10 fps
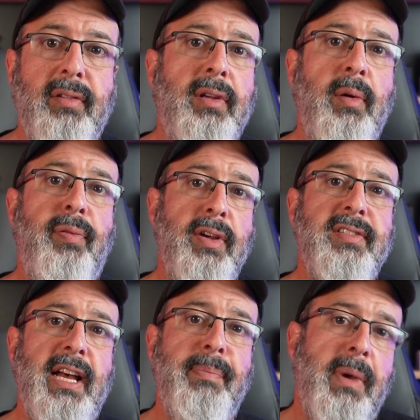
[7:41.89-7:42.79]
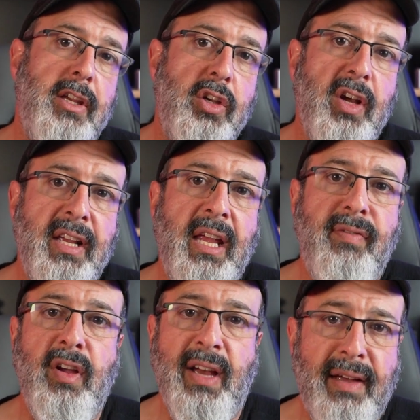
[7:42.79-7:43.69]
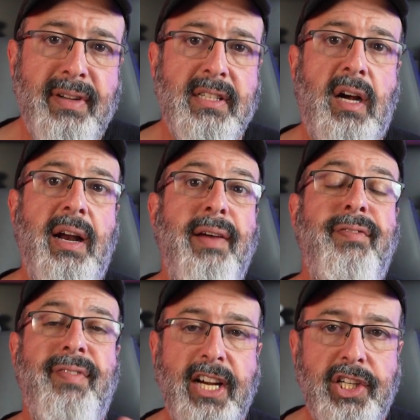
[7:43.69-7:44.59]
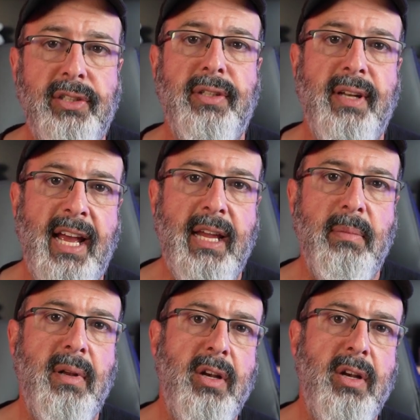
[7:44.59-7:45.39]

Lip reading: So first up, you got to give your avatar a functional name,